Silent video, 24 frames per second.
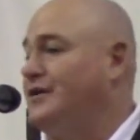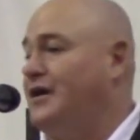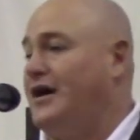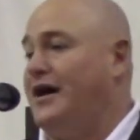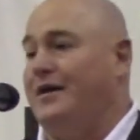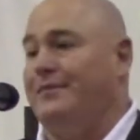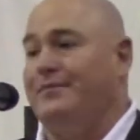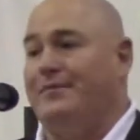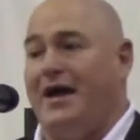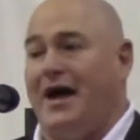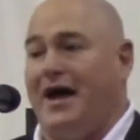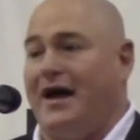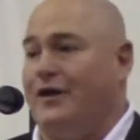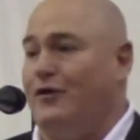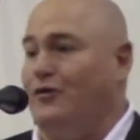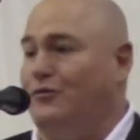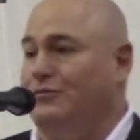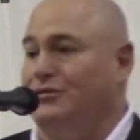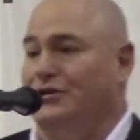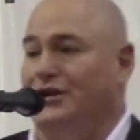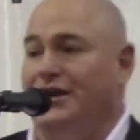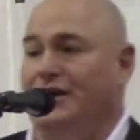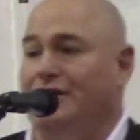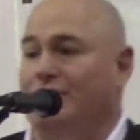I
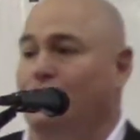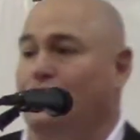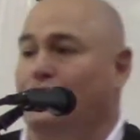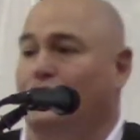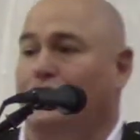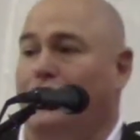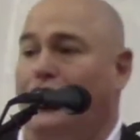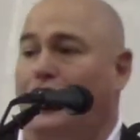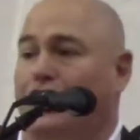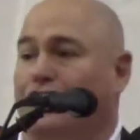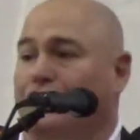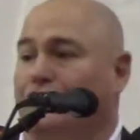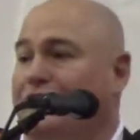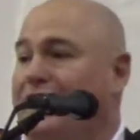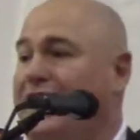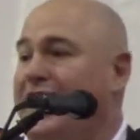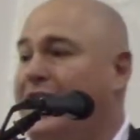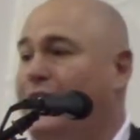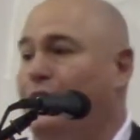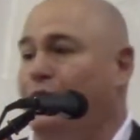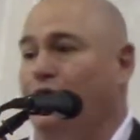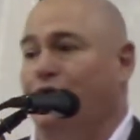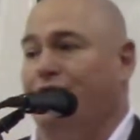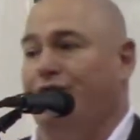don't believe more longer than
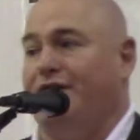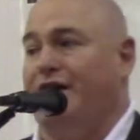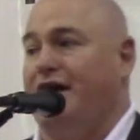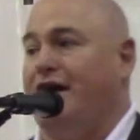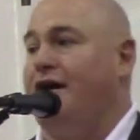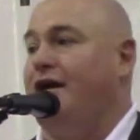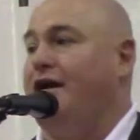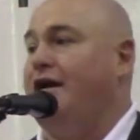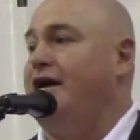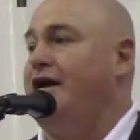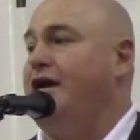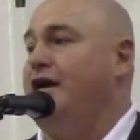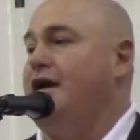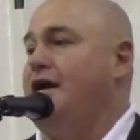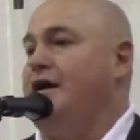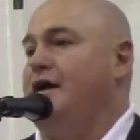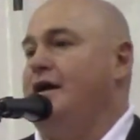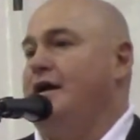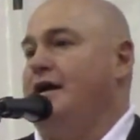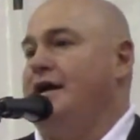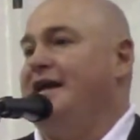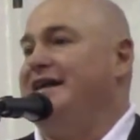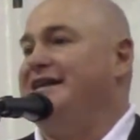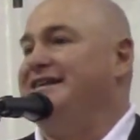that. We're very
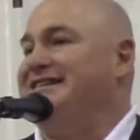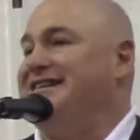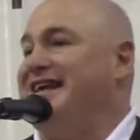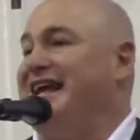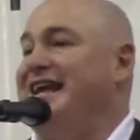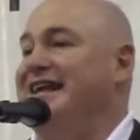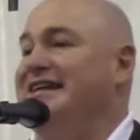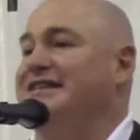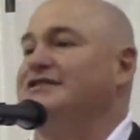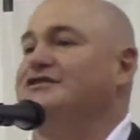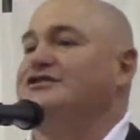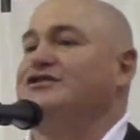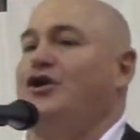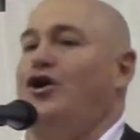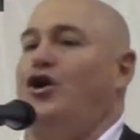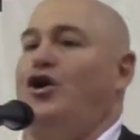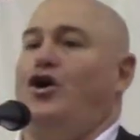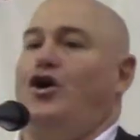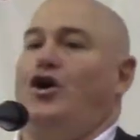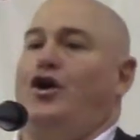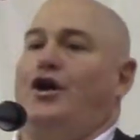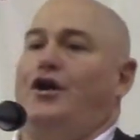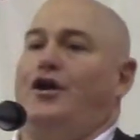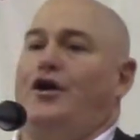intense
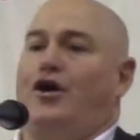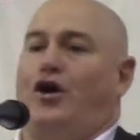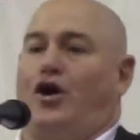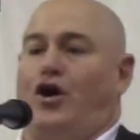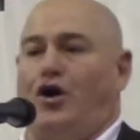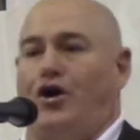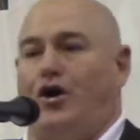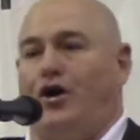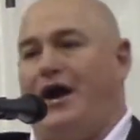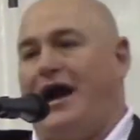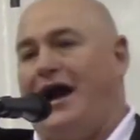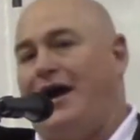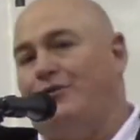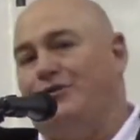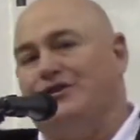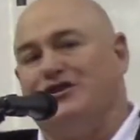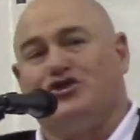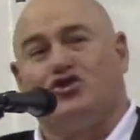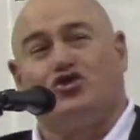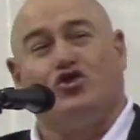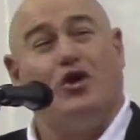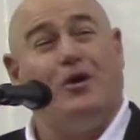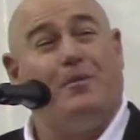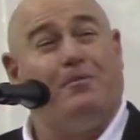on how we
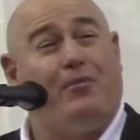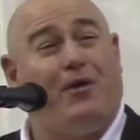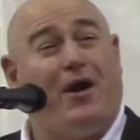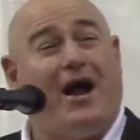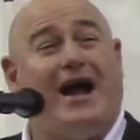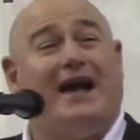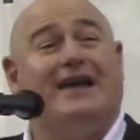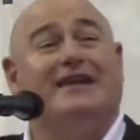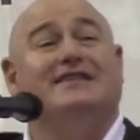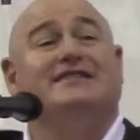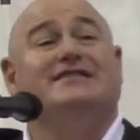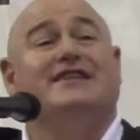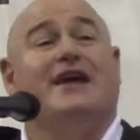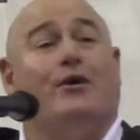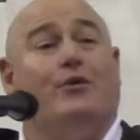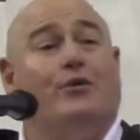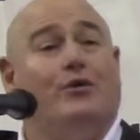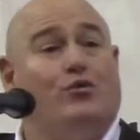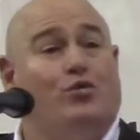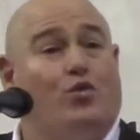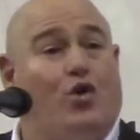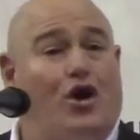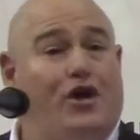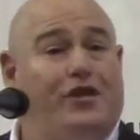sprint practice, how
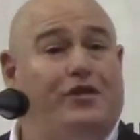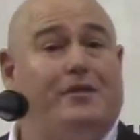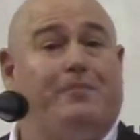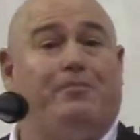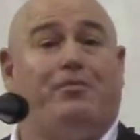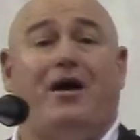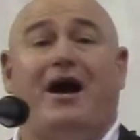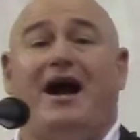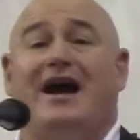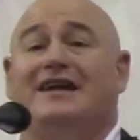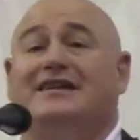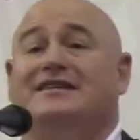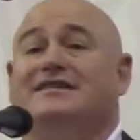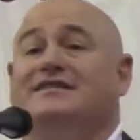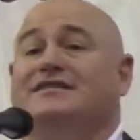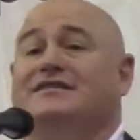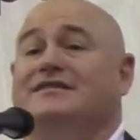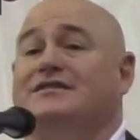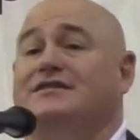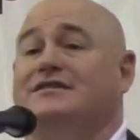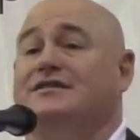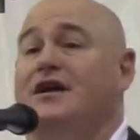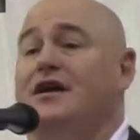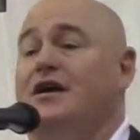we run the
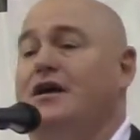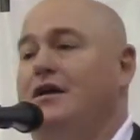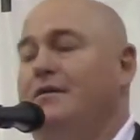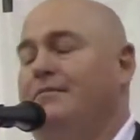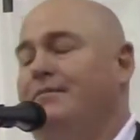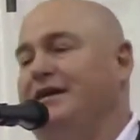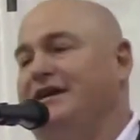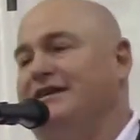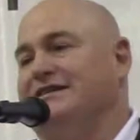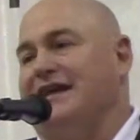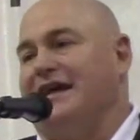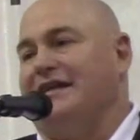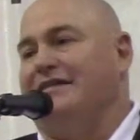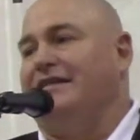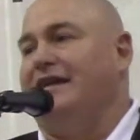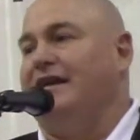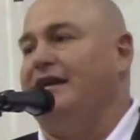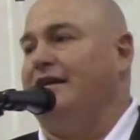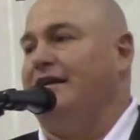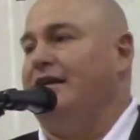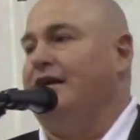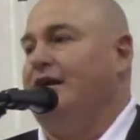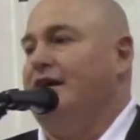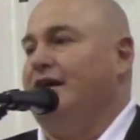practices, because I
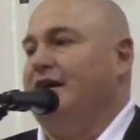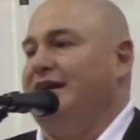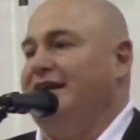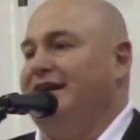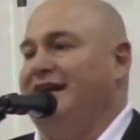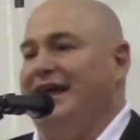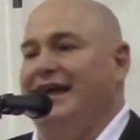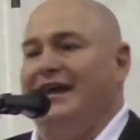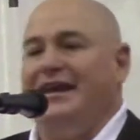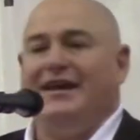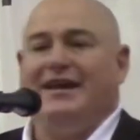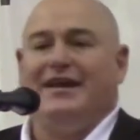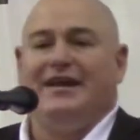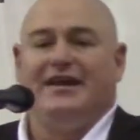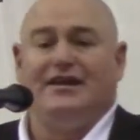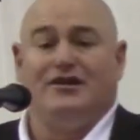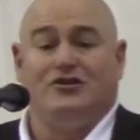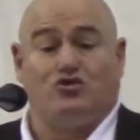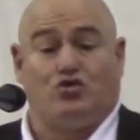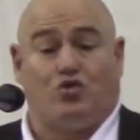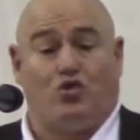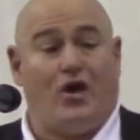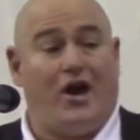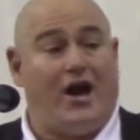think getting
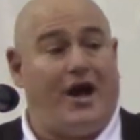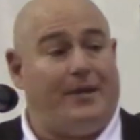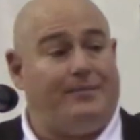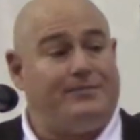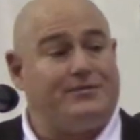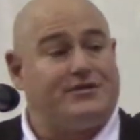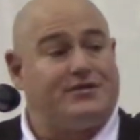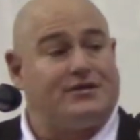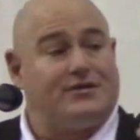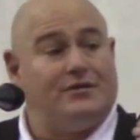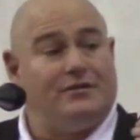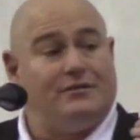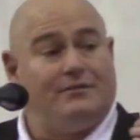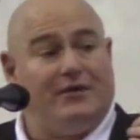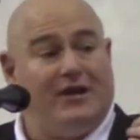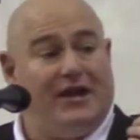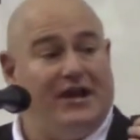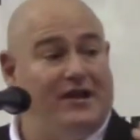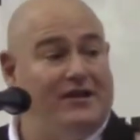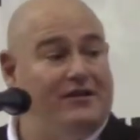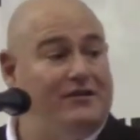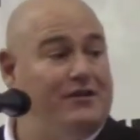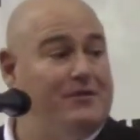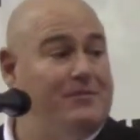kids reps,
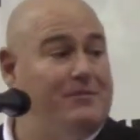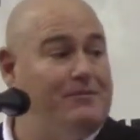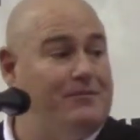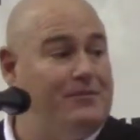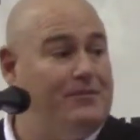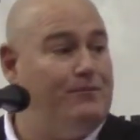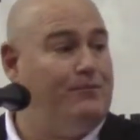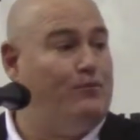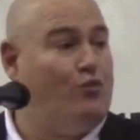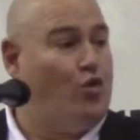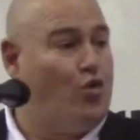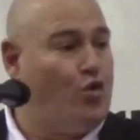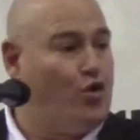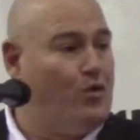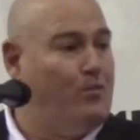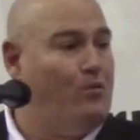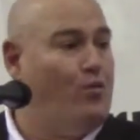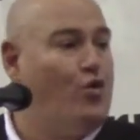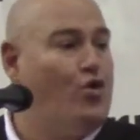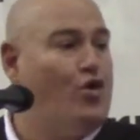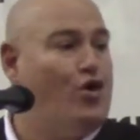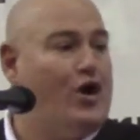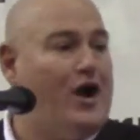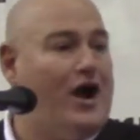getting them more
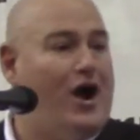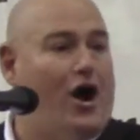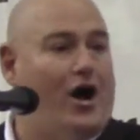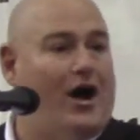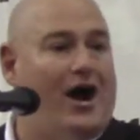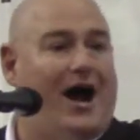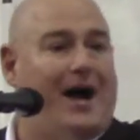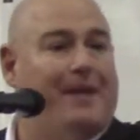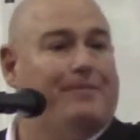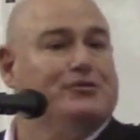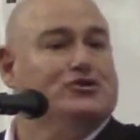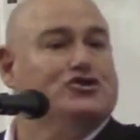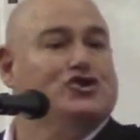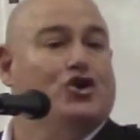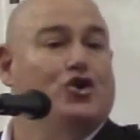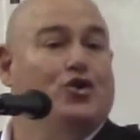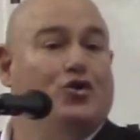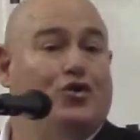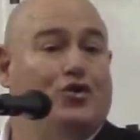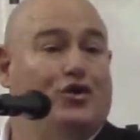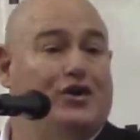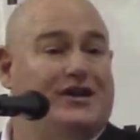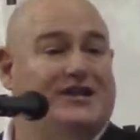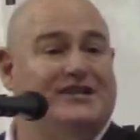and more
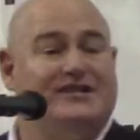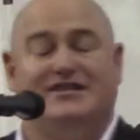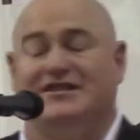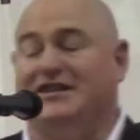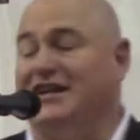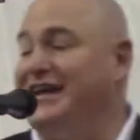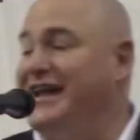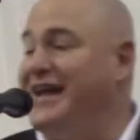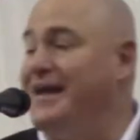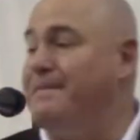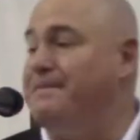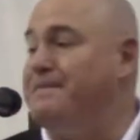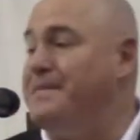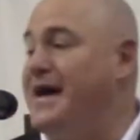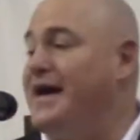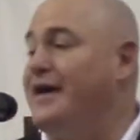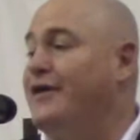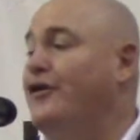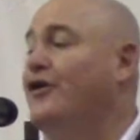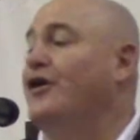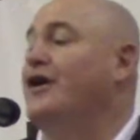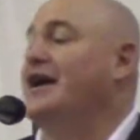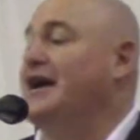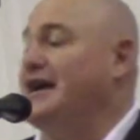opportunities to get
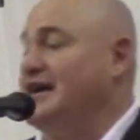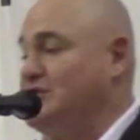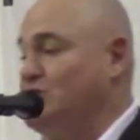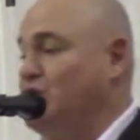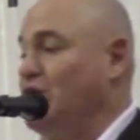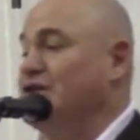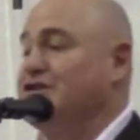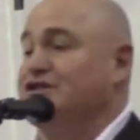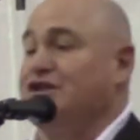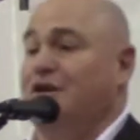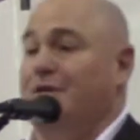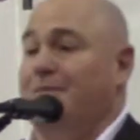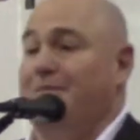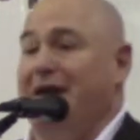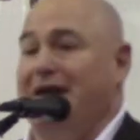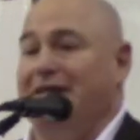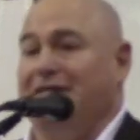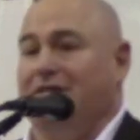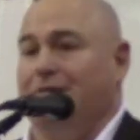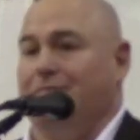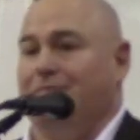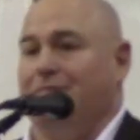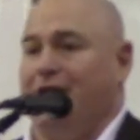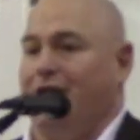better is what's going to
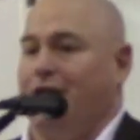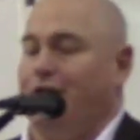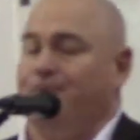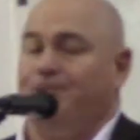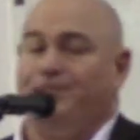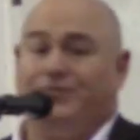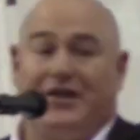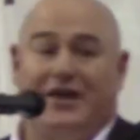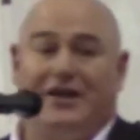make them better.